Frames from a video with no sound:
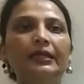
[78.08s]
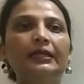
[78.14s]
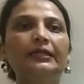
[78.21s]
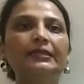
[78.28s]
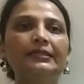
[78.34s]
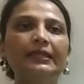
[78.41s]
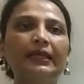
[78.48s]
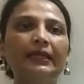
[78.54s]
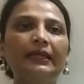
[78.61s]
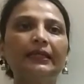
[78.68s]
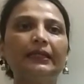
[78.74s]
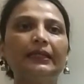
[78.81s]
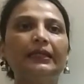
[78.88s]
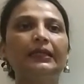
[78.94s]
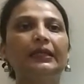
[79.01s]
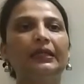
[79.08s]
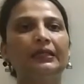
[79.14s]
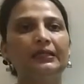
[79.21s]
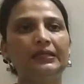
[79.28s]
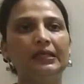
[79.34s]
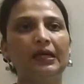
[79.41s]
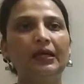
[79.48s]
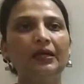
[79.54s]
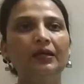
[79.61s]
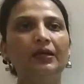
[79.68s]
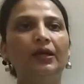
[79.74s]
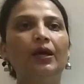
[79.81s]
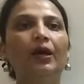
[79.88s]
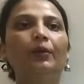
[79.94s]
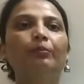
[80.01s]
settled in India
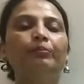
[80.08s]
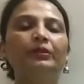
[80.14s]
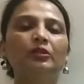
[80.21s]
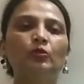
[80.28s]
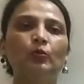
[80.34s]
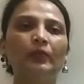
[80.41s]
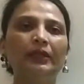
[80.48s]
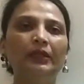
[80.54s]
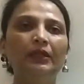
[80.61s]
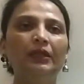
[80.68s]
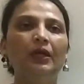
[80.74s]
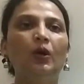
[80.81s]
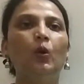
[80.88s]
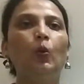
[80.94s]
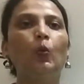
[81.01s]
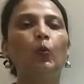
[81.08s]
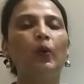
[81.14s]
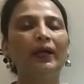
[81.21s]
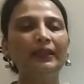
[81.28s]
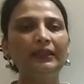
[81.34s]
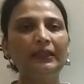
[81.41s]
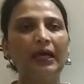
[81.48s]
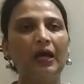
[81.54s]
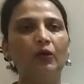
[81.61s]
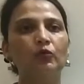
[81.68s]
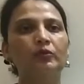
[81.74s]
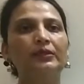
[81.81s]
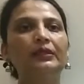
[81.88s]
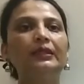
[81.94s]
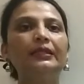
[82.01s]
between
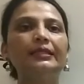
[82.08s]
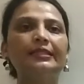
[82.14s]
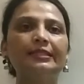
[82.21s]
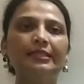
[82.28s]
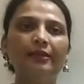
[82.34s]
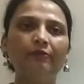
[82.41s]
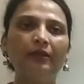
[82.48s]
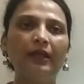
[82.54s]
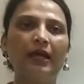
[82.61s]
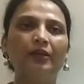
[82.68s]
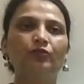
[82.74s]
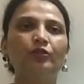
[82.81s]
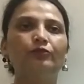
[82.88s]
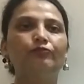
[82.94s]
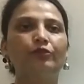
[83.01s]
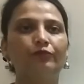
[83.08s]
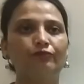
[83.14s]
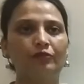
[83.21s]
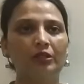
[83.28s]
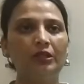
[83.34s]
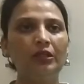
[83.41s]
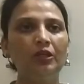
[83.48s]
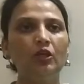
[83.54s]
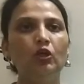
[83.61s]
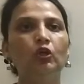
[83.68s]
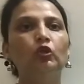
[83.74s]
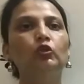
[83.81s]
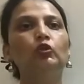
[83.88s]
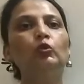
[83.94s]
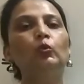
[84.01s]
1750
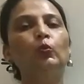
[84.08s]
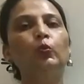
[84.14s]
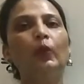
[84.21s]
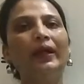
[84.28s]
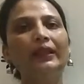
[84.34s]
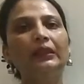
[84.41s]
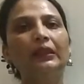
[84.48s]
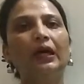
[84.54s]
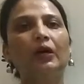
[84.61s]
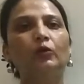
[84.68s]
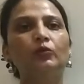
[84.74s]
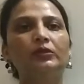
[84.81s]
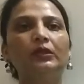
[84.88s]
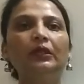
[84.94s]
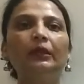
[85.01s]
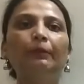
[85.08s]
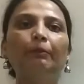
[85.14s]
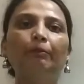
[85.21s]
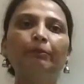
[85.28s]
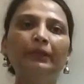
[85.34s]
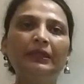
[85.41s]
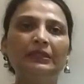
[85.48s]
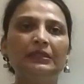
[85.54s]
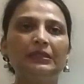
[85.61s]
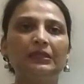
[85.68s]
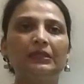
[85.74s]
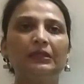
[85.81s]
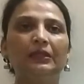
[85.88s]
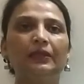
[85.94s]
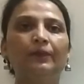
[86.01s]
to 1000 BC,
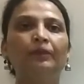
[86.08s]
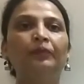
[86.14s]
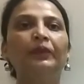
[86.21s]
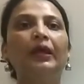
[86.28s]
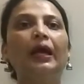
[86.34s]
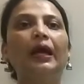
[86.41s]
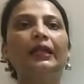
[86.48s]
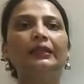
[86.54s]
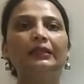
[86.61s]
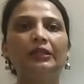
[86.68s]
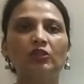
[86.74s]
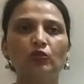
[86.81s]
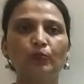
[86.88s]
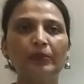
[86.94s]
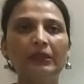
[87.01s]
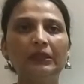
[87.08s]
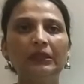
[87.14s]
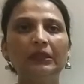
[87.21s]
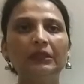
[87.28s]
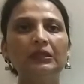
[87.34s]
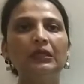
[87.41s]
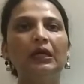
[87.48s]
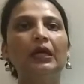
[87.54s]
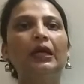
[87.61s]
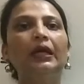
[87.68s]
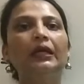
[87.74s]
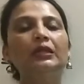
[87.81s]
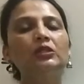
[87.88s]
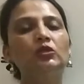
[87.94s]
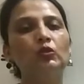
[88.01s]
and this period
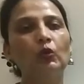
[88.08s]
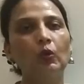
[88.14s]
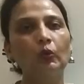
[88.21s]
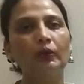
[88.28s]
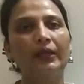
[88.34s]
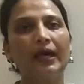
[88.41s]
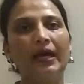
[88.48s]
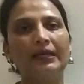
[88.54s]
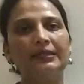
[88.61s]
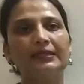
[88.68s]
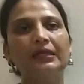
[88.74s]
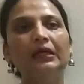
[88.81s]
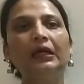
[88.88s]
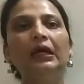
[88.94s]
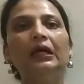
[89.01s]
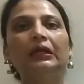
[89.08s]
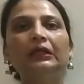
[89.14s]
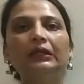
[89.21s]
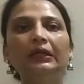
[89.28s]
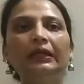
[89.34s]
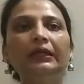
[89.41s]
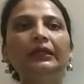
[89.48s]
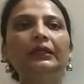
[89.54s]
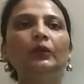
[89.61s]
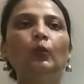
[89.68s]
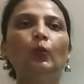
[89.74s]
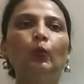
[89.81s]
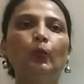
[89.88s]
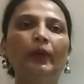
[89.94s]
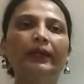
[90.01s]
is known as the early
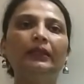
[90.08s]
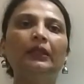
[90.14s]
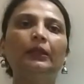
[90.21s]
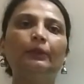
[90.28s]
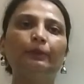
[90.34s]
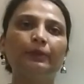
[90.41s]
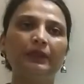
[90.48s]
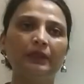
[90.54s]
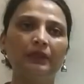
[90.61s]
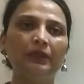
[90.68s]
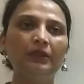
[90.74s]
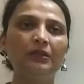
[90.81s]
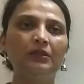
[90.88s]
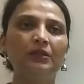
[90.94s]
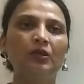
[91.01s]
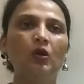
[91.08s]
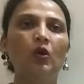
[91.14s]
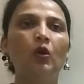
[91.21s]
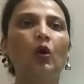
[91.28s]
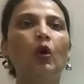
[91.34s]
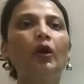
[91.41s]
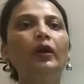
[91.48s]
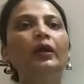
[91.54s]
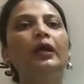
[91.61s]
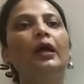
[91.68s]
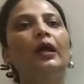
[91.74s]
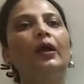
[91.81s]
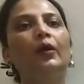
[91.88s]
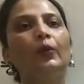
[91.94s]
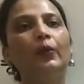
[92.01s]
Vedic period or
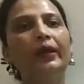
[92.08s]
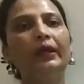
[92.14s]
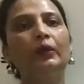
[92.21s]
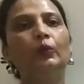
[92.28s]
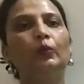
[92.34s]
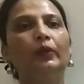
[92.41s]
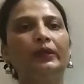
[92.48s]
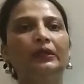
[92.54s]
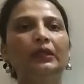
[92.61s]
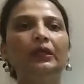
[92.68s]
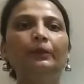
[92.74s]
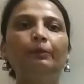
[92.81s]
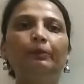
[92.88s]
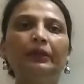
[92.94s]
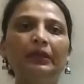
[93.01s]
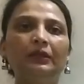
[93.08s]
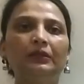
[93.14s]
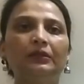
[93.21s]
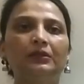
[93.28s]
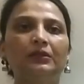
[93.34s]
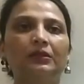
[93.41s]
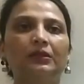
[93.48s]
Rig Vedic period.